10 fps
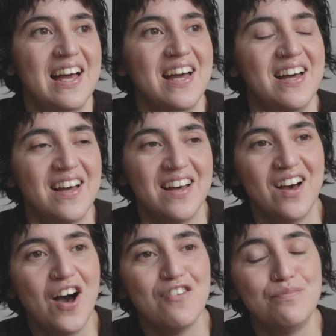
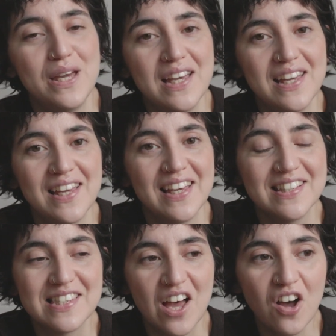of being
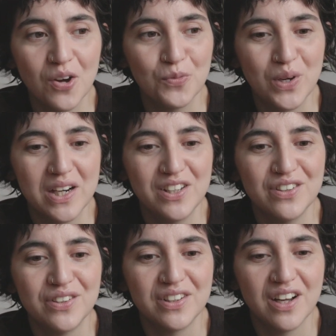in Stockholm, where
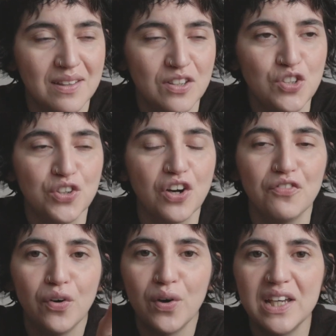you're
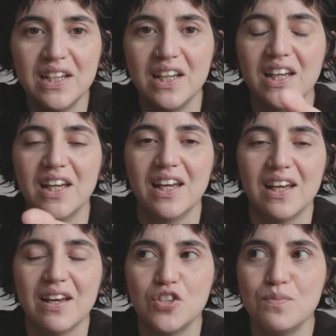avoiding
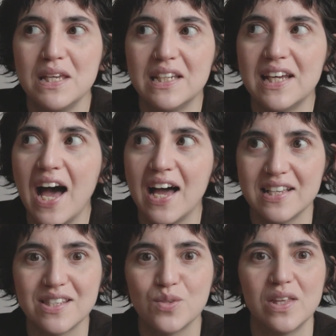to meet
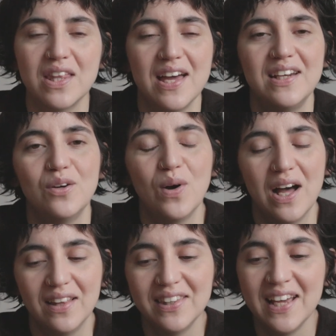eyes with
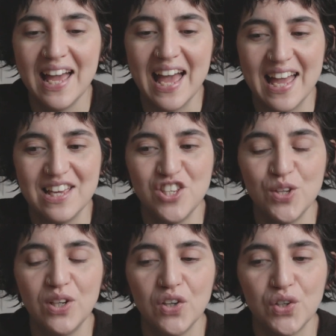anyone and
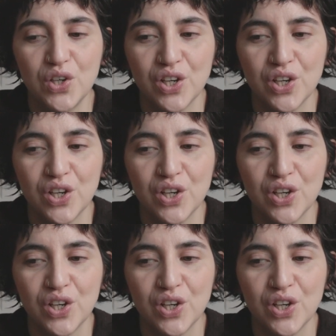you look